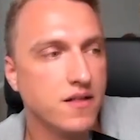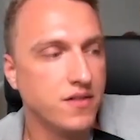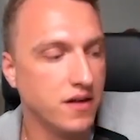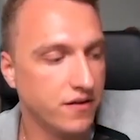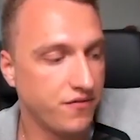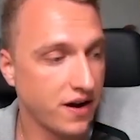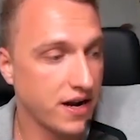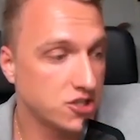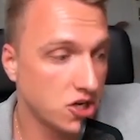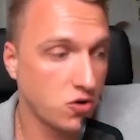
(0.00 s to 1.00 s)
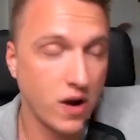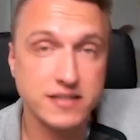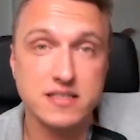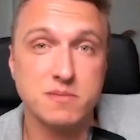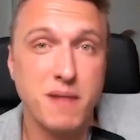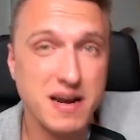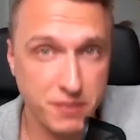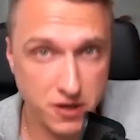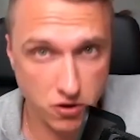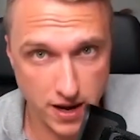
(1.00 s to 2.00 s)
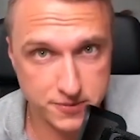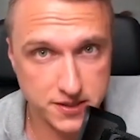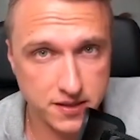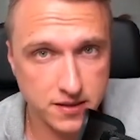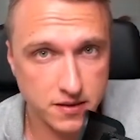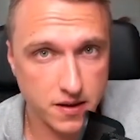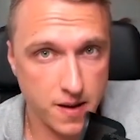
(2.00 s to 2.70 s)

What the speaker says: the financial crisis might be collapsing,